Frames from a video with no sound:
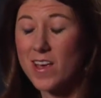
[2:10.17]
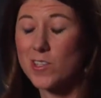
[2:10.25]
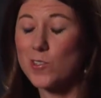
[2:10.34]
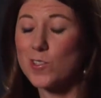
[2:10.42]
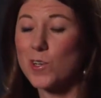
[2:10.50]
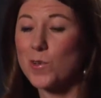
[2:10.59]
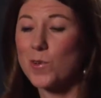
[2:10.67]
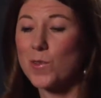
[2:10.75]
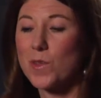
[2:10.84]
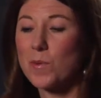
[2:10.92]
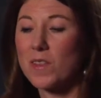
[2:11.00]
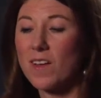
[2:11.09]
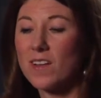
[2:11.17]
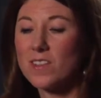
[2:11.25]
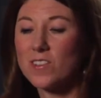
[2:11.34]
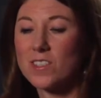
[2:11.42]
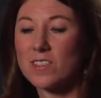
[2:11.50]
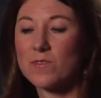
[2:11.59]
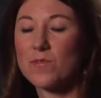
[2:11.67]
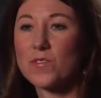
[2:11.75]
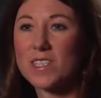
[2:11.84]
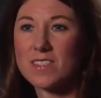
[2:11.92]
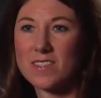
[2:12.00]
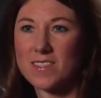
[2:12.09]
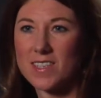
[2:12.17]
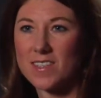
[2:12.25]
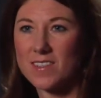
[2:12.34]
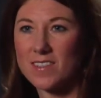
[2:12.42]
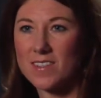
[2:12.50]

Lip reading: So the pathologist freezes it,